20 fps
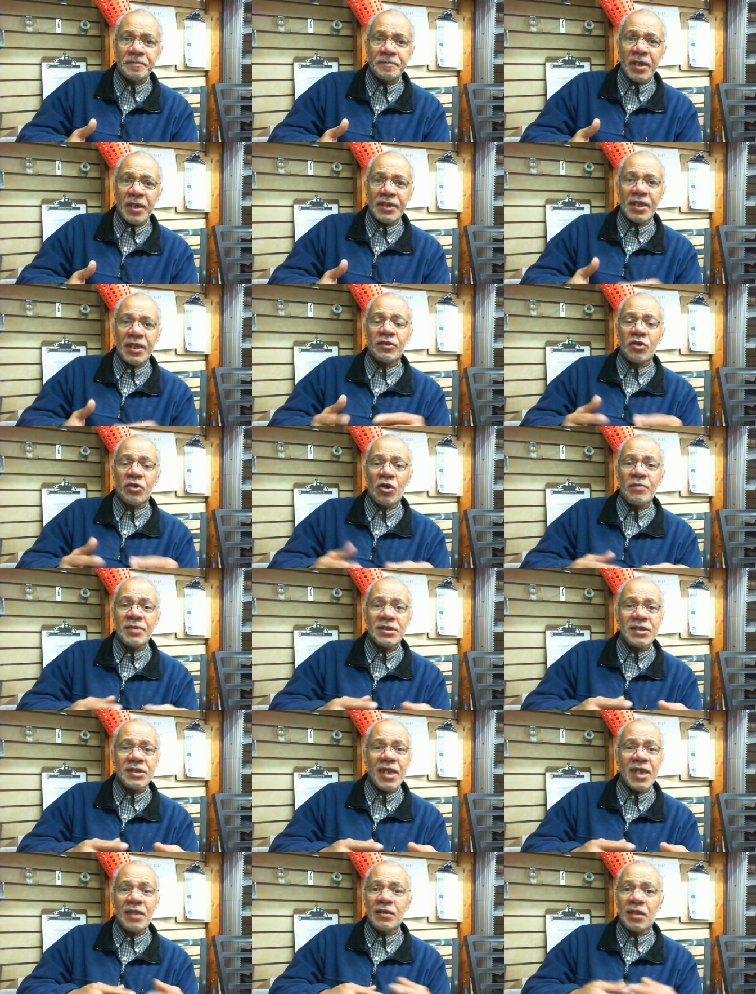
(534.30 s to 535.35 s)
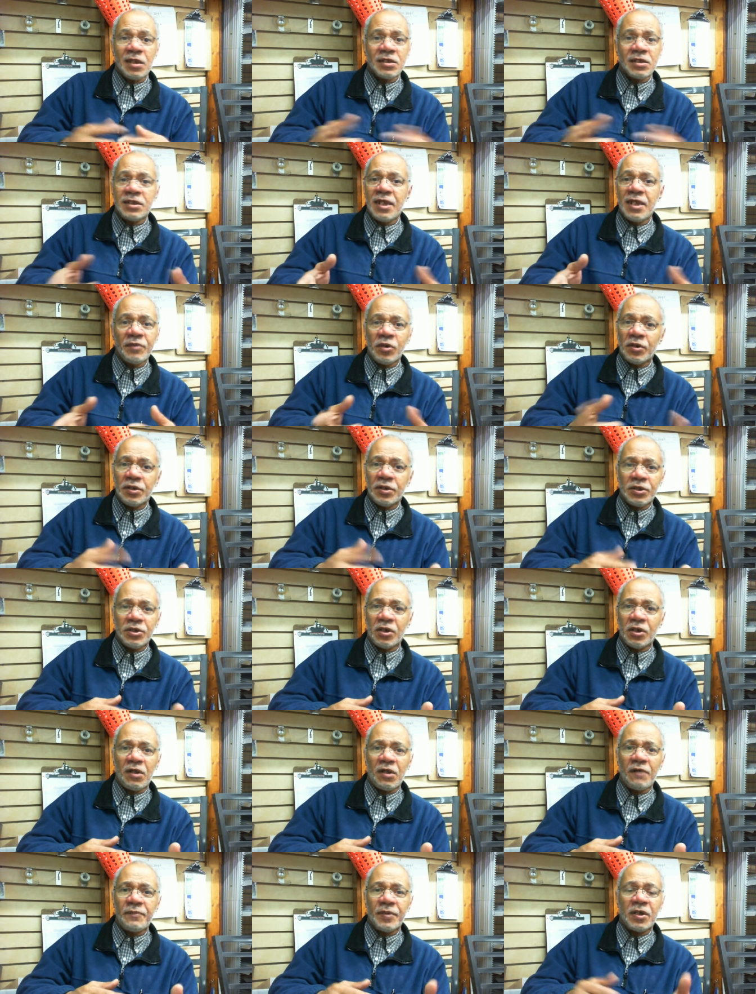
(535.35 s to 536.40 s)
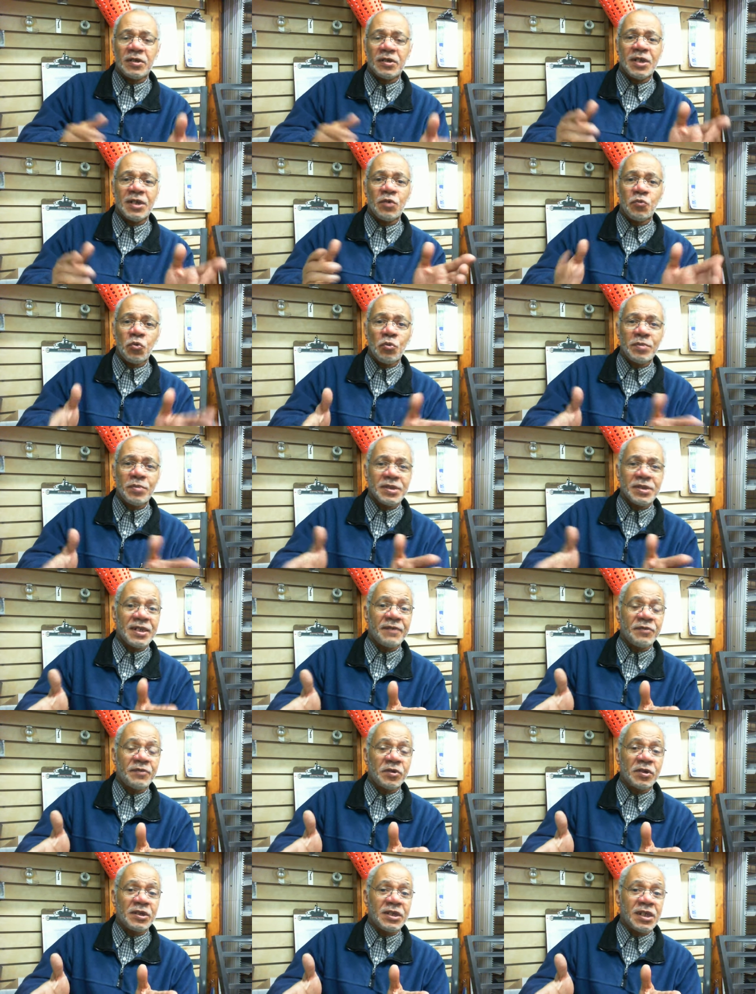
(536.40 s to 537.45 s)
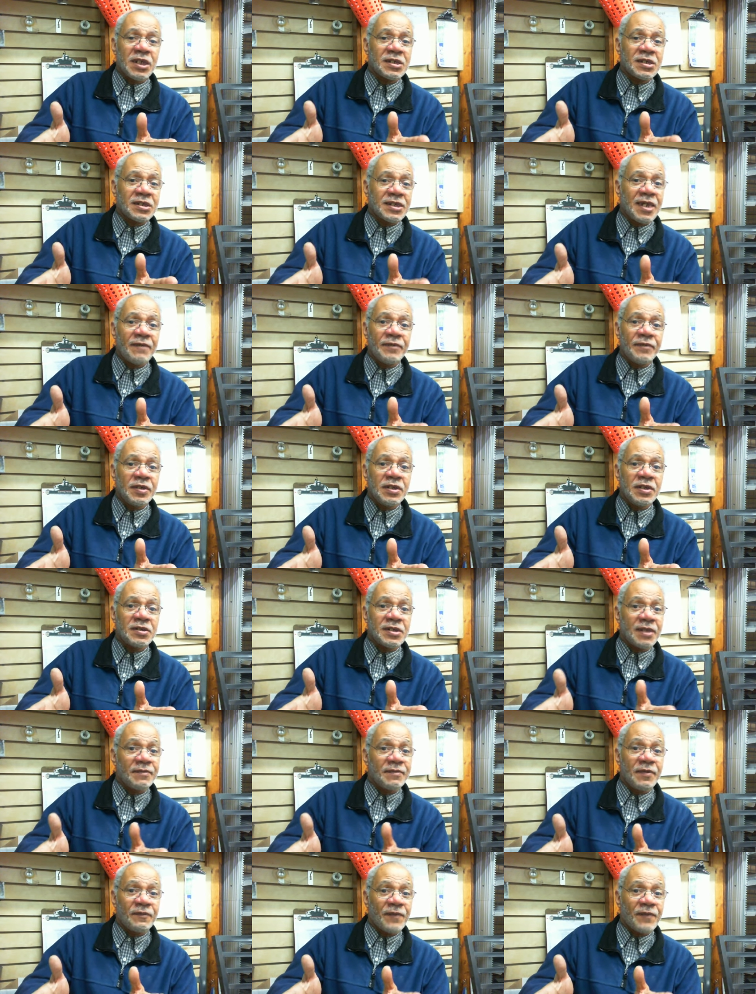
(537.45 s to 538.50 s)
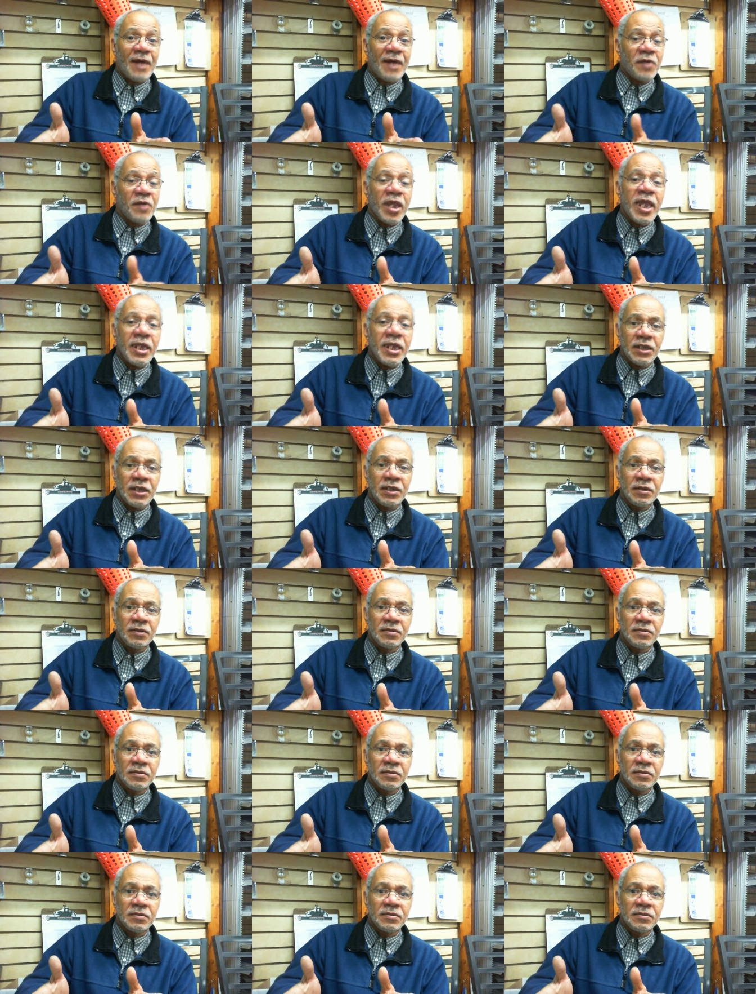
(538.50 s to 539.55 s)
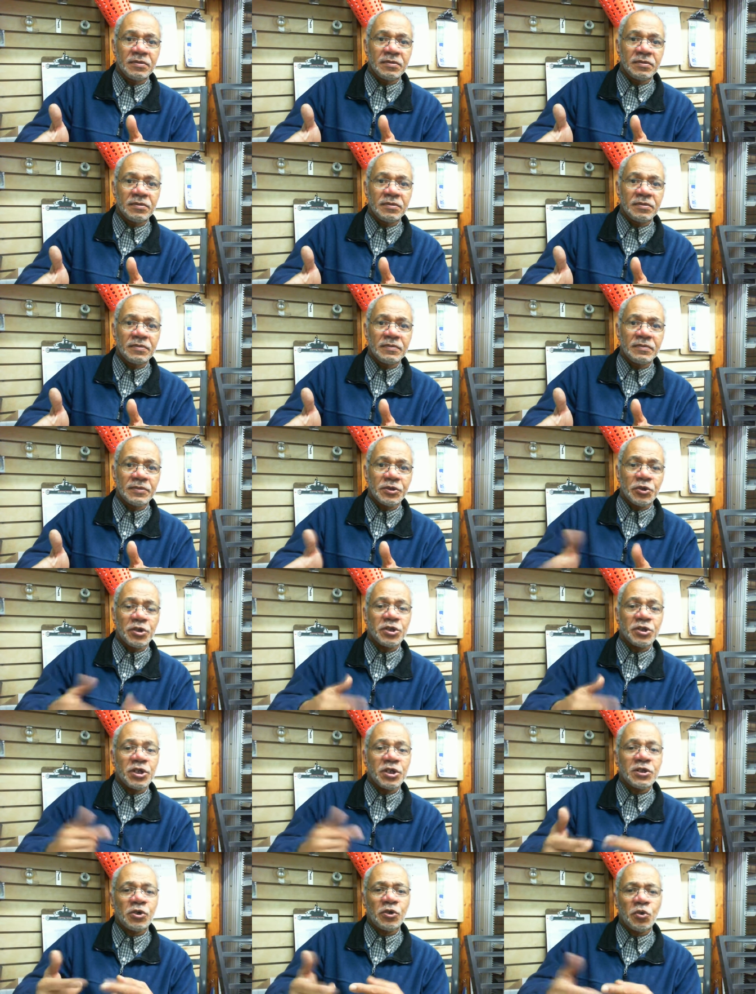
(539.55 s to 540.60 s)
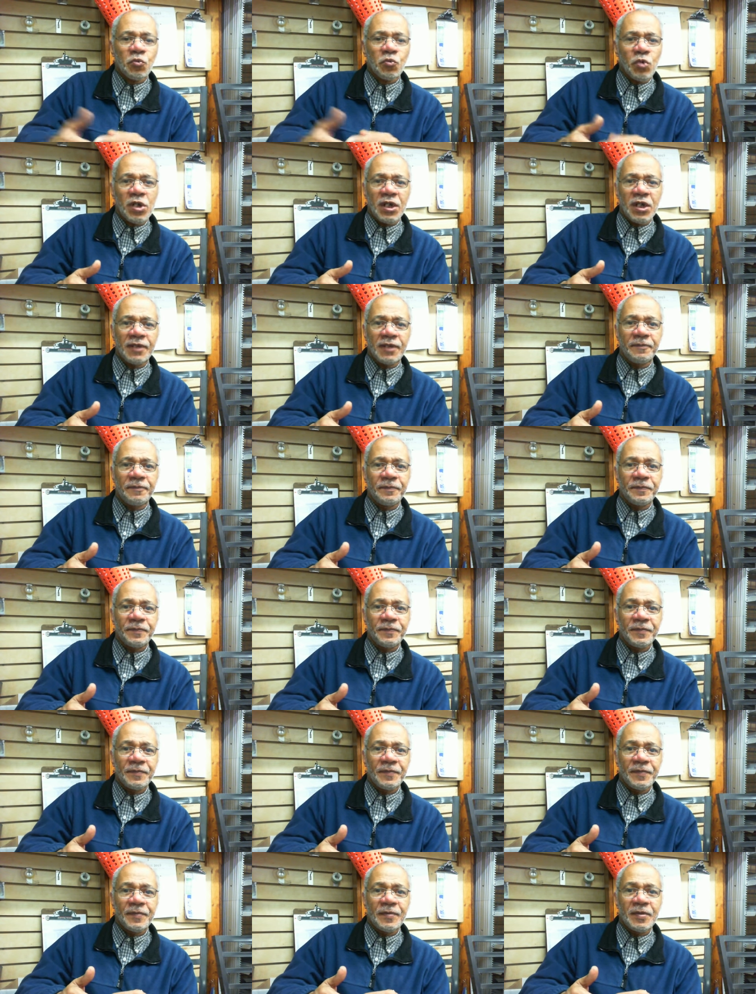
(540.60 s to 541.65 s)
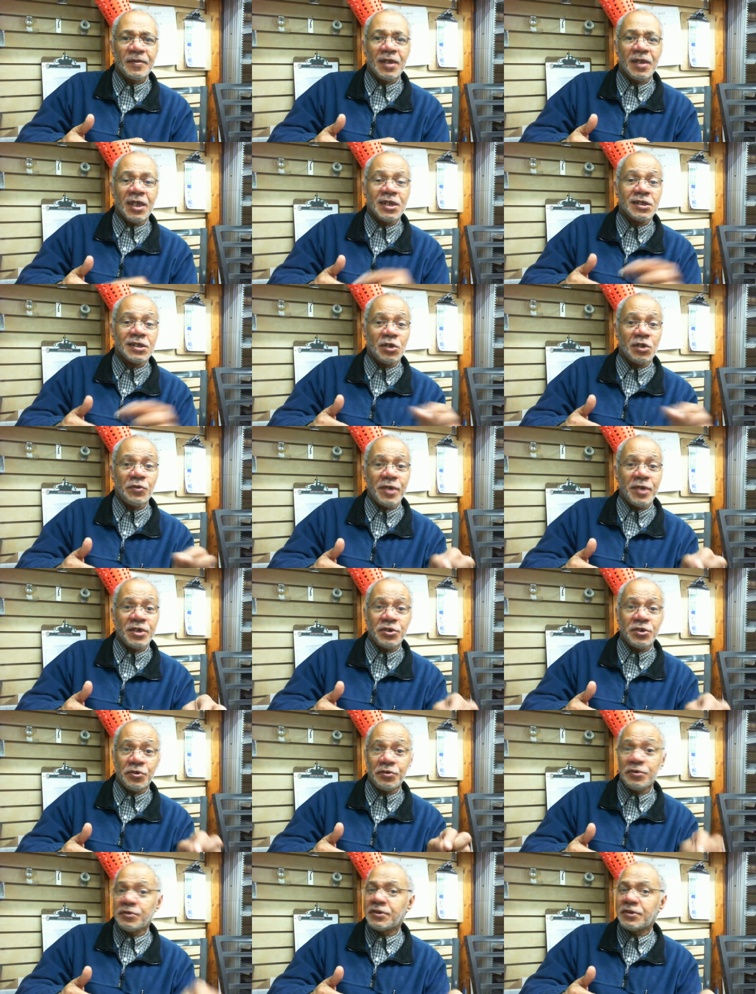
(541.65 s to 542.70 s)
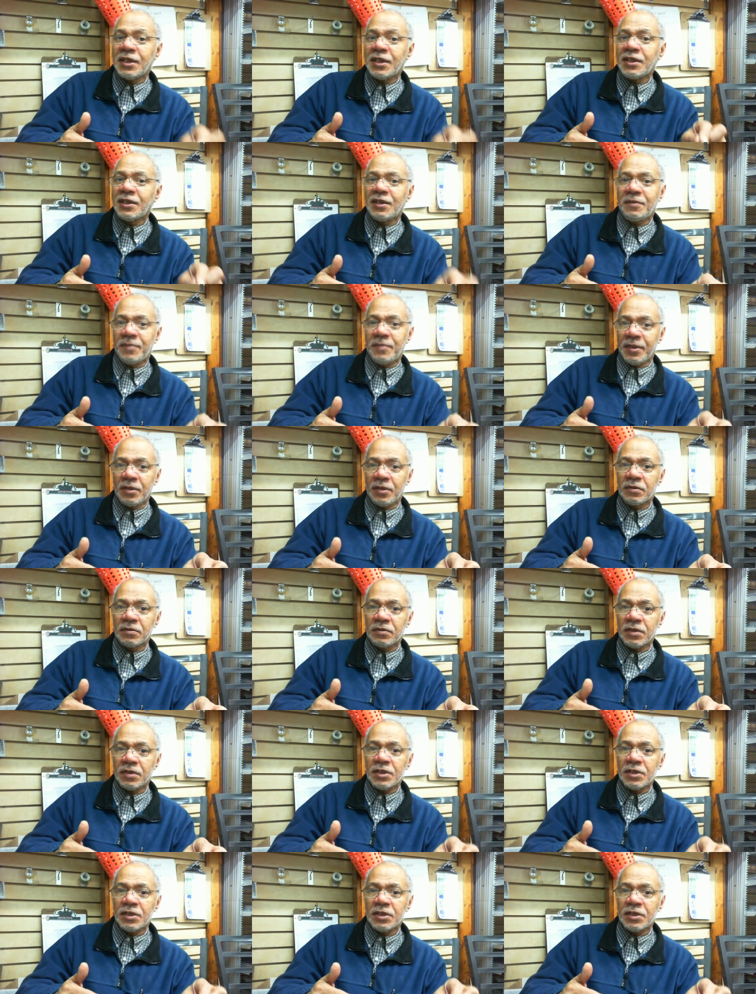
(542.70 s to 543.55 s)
And that thermostat is never going to turn off because that room is never going to get 70, 75, or 80. So it's just going to run. And so is your utility bill.